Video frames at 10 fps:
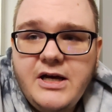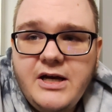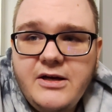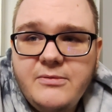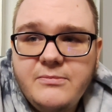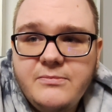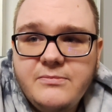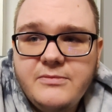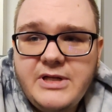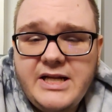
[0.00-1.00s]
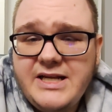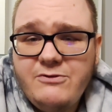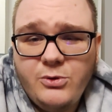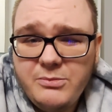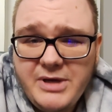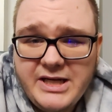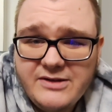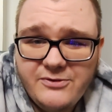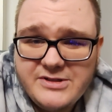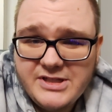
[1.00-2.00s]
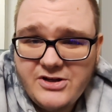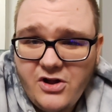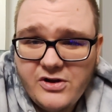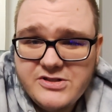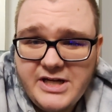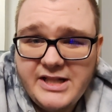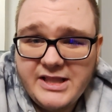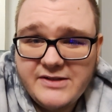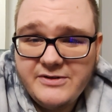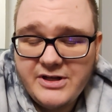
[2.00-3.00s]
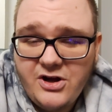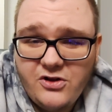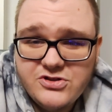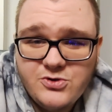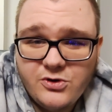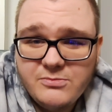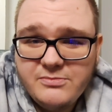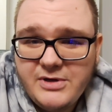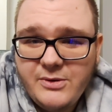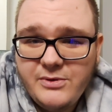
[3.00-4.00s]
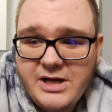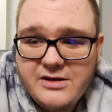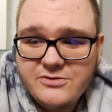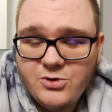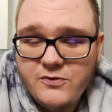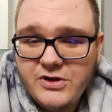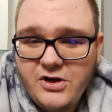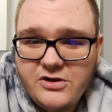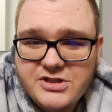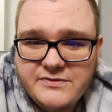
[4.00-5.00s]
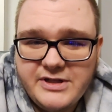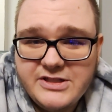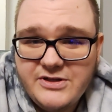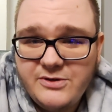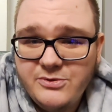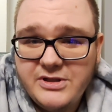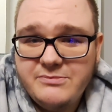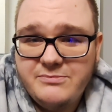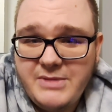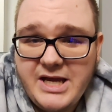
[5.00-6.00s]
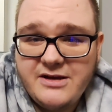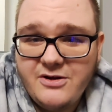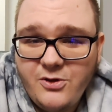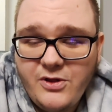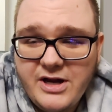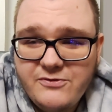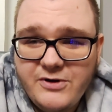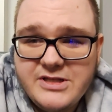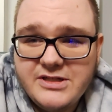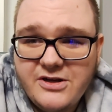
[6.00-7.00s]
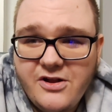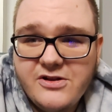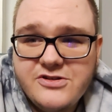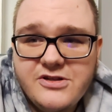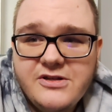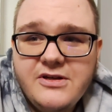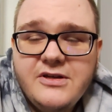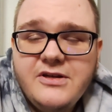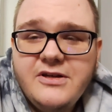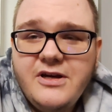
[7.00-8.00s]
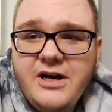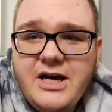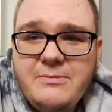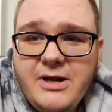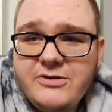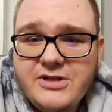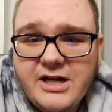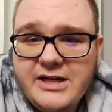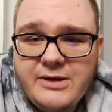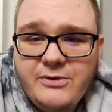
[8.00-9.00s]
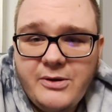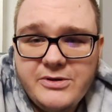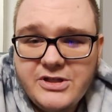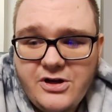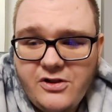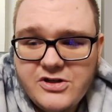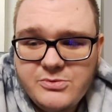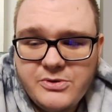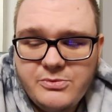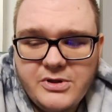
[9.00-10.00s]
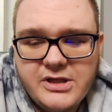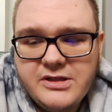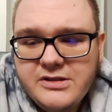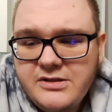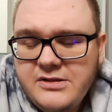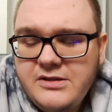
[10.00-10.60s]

And I never really made any friends in college. So I didn't live in a college dorm. I drove to college every day, so I didn't really make a whole lot of friends in college. But I don't talk to anyone I went to college with, really.